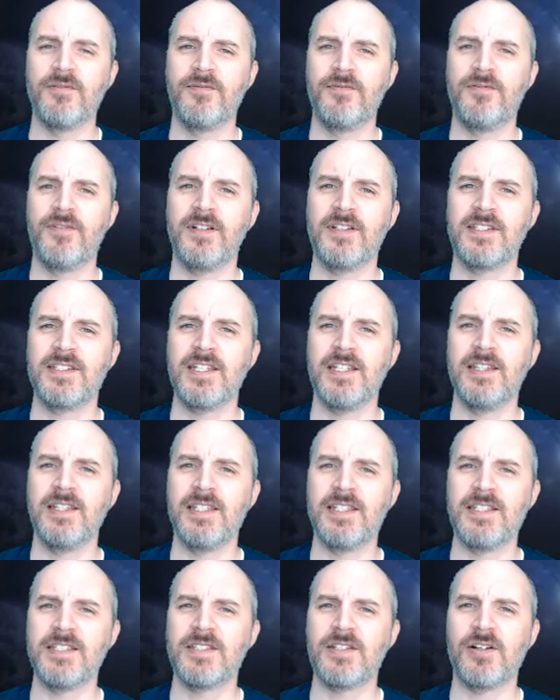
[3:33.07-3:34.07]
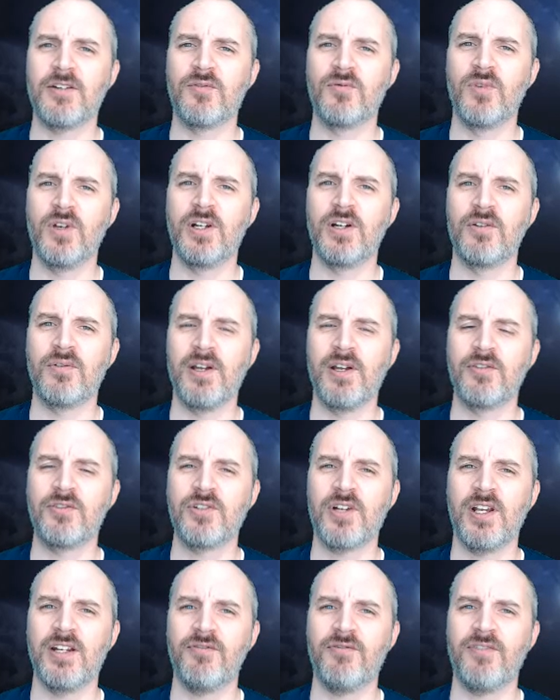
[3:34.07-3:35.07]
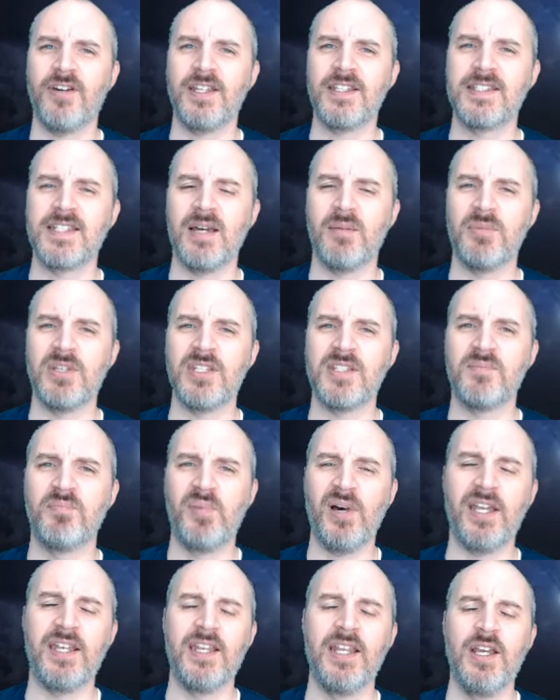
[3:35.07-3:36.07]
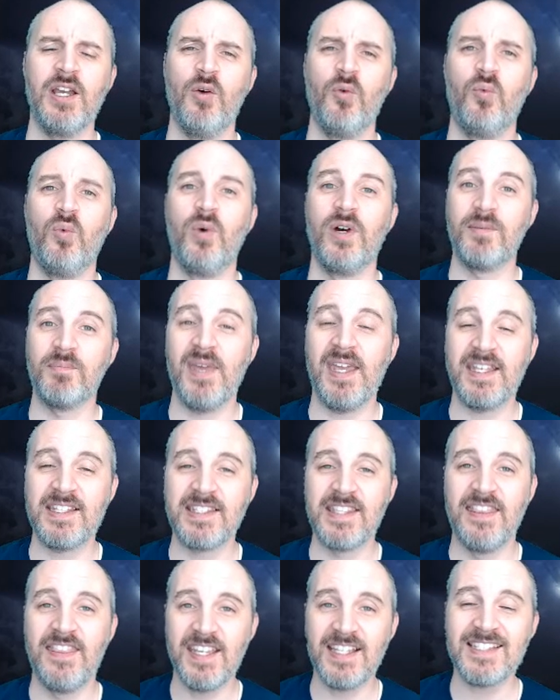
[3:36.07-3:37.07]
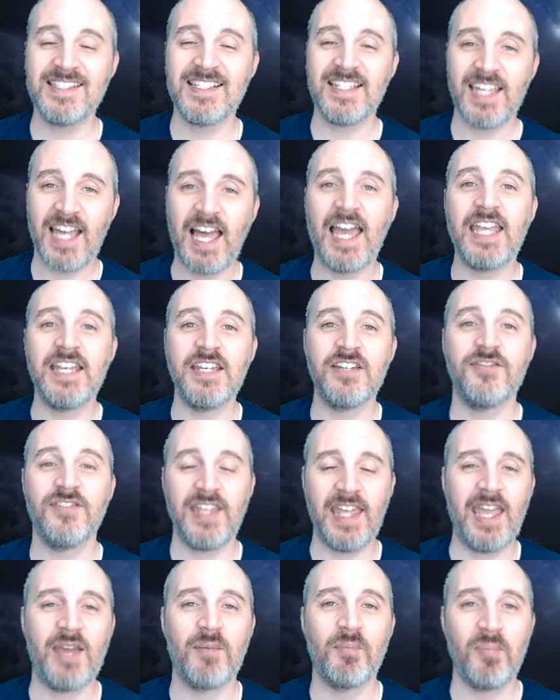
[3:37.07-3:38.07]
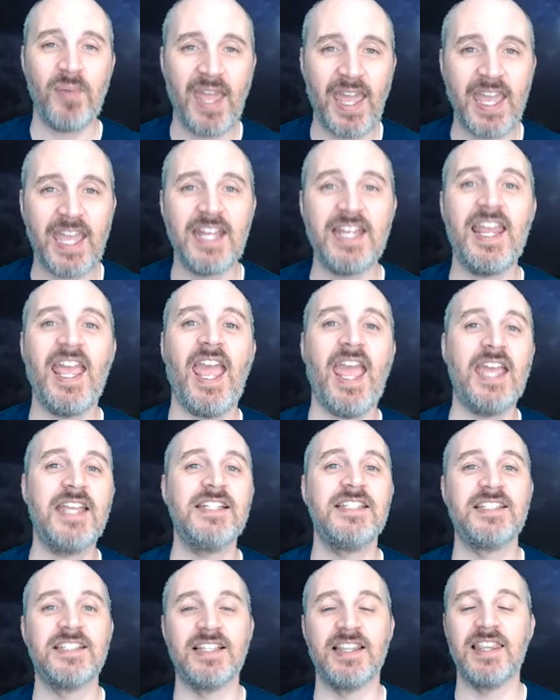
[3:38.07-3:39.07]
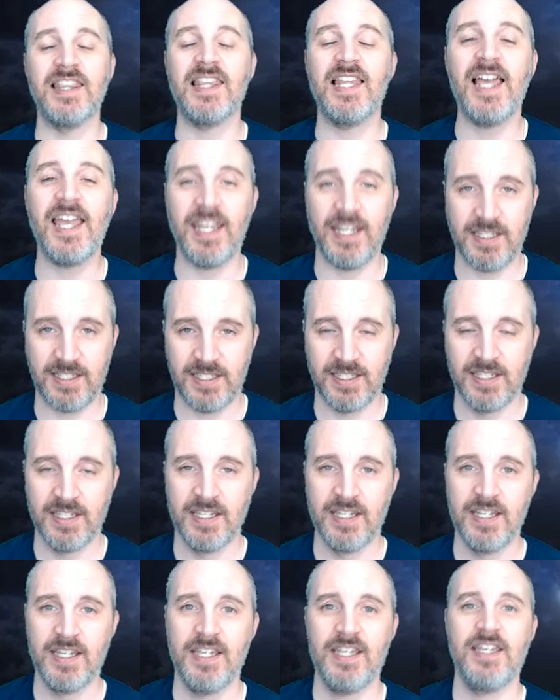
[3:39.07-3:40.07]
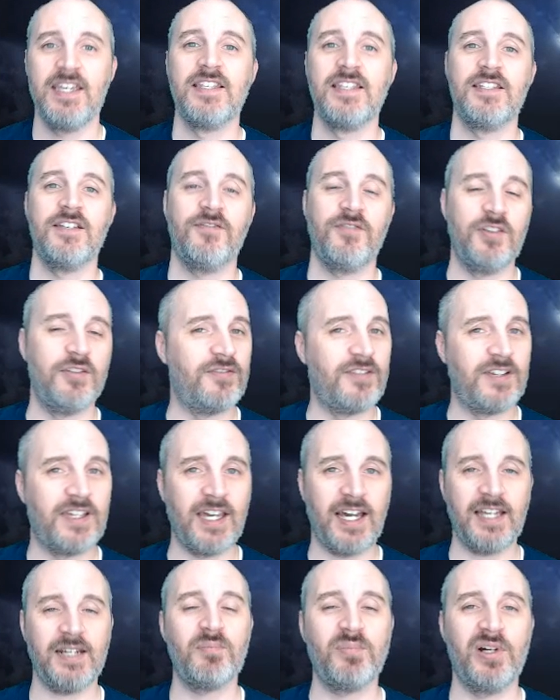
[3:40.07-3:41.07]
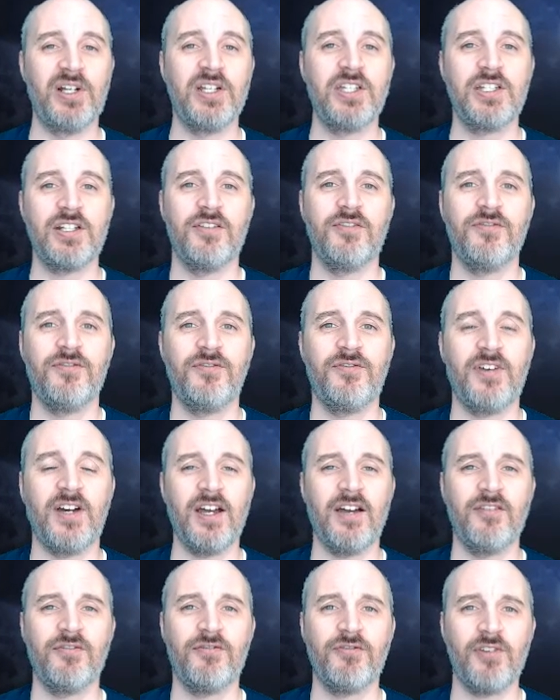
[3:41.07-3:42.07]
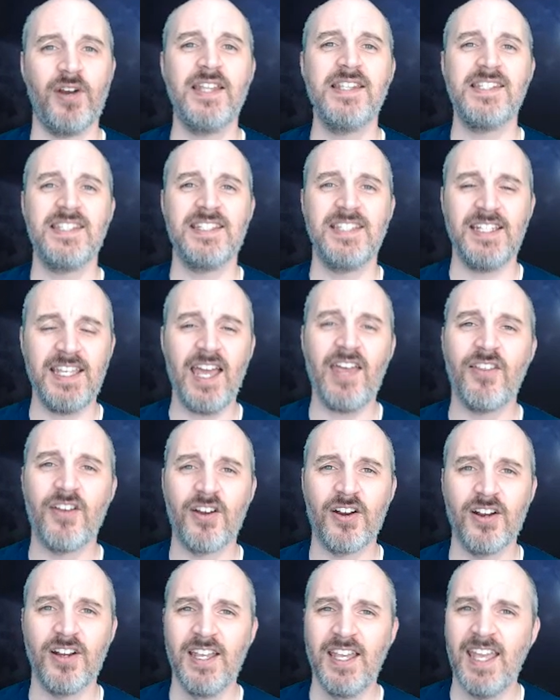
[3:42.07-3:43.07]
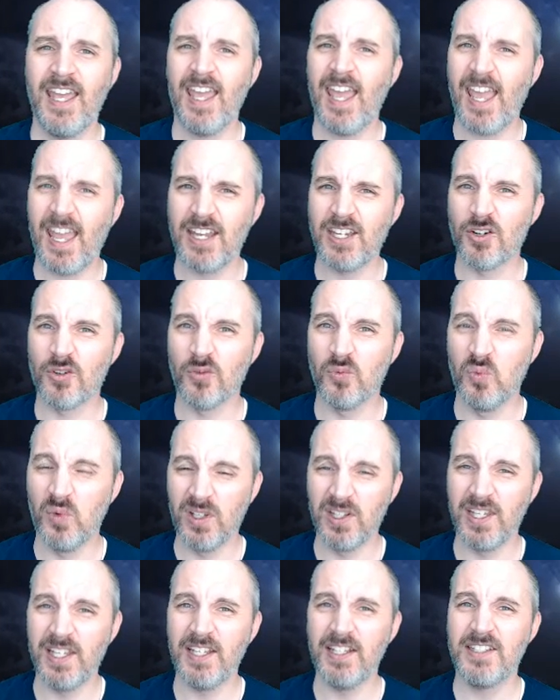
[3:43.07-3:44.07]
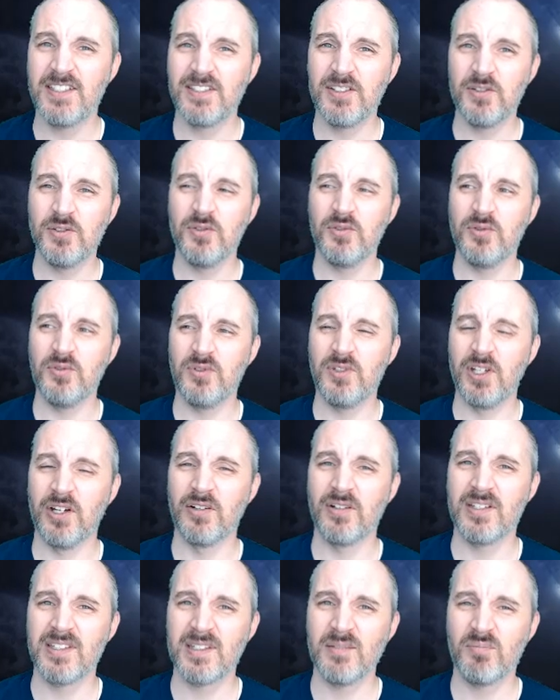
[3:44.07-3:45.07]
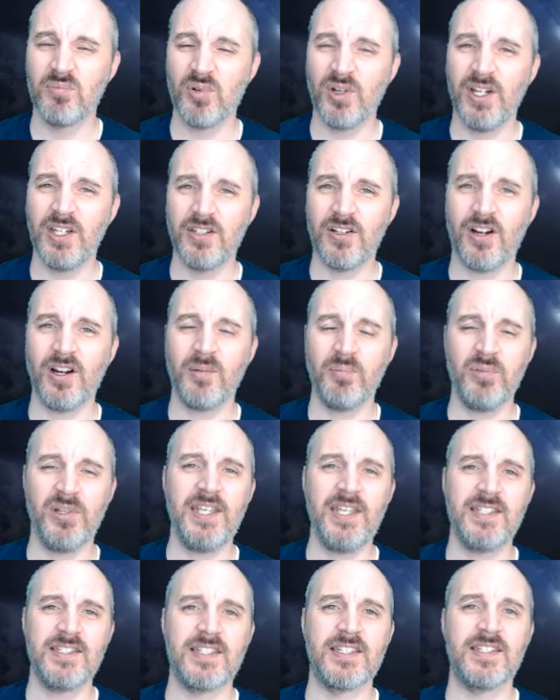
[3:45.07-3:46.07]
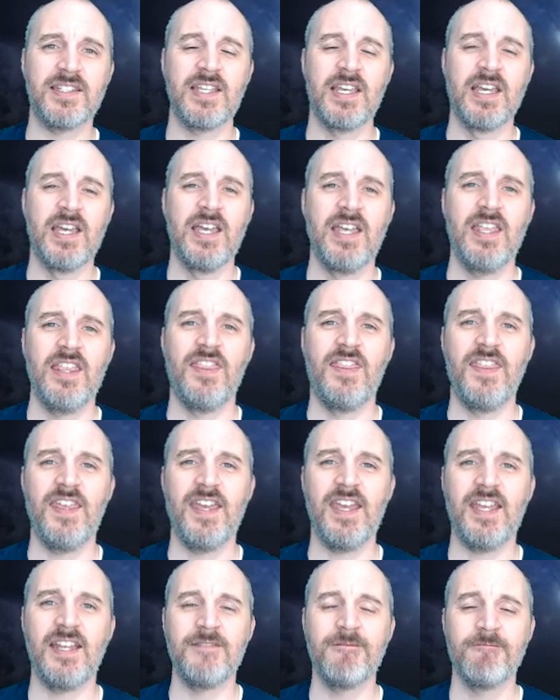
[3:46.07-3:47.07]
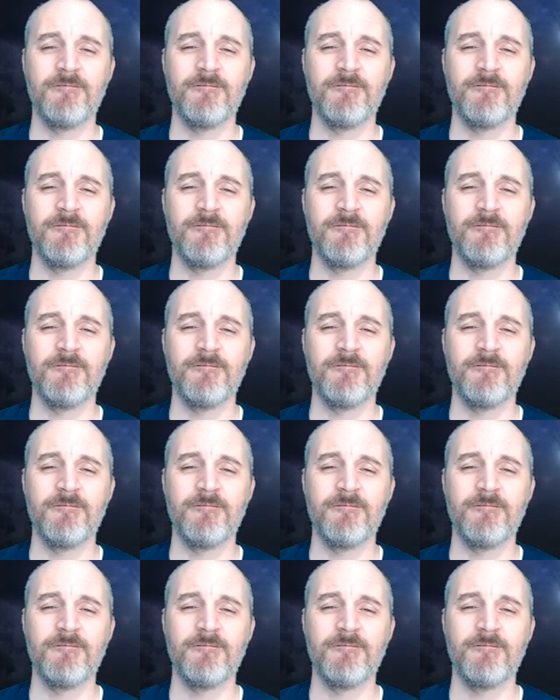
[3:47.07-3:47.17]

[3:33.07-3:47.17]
suddenly start running around trying to fight zombies. But what makes this kind of campaign a delight is if you've got a bunch of friends together and you're willing to go to some pretty dark places, then